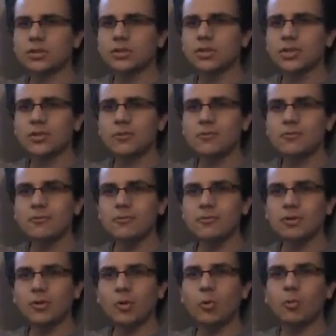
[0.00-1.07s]
So,
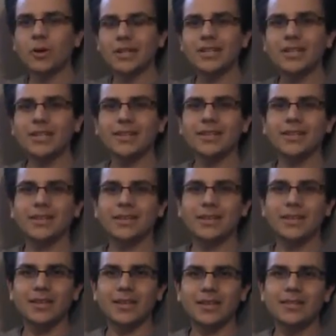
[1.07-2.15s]
what
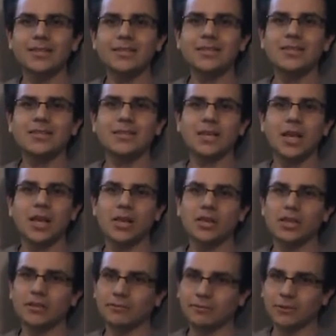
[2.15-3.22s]
is
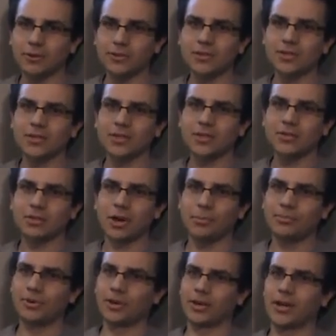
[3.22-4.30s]
the first
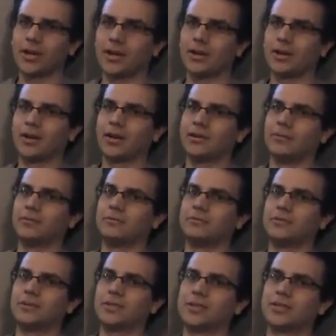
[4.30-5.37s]
topic of
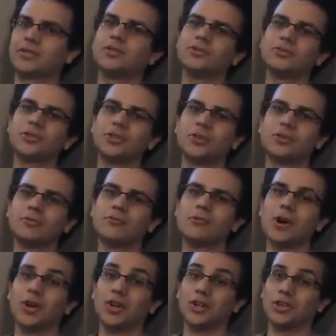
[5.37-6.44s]
this new
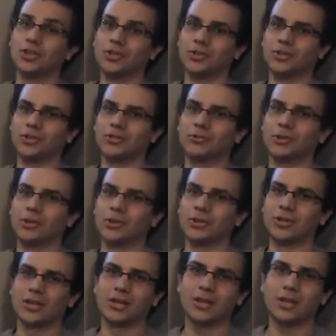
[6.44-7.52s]
show, Nerd
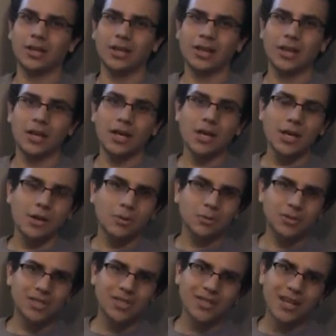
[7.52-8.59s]
Word?
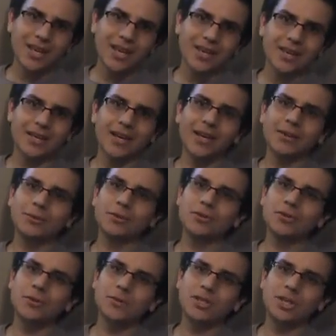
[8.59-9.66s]
Today, I'm going
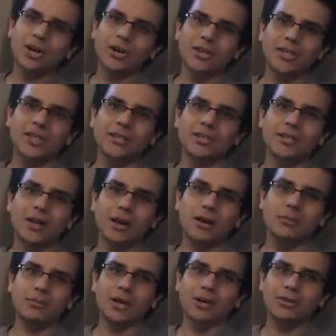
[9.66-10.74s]
to be talking
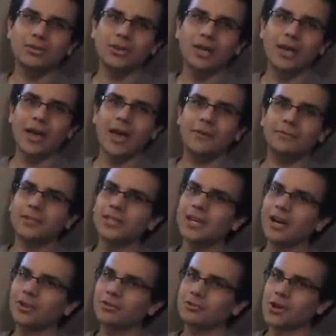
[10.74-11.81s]
about
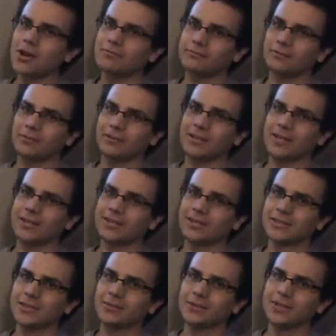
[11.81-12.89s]
FTL travel and
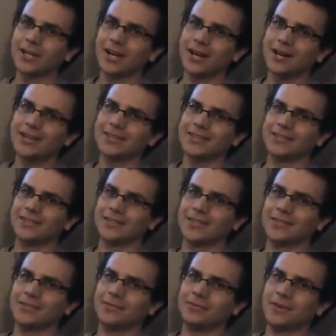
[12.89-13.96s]
the different kinds
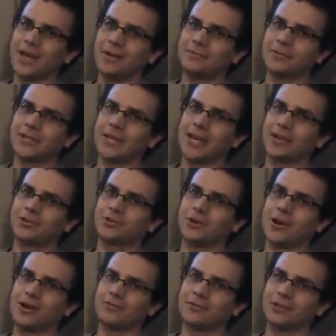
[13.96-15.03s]
of FTL
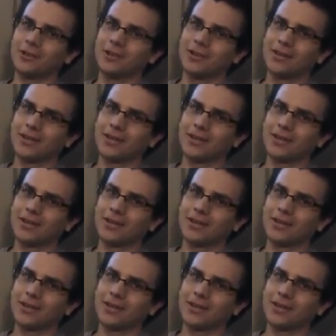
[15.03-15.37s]
travel.